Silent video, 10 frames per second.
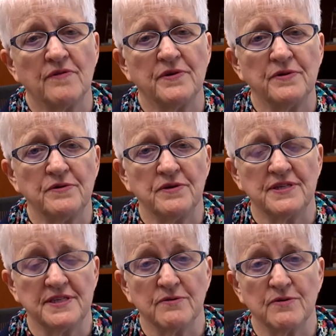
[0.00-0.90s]
you to the
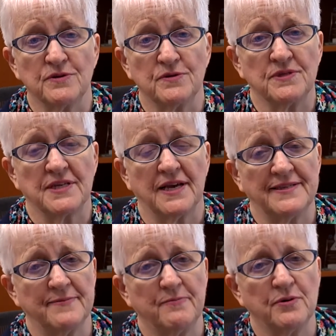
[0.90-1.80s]
Zero Suicide
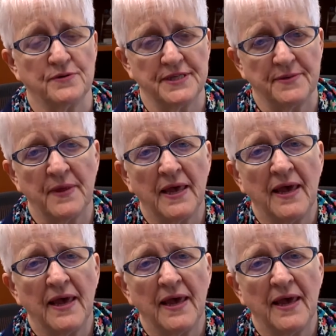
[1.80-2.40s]
Symposium.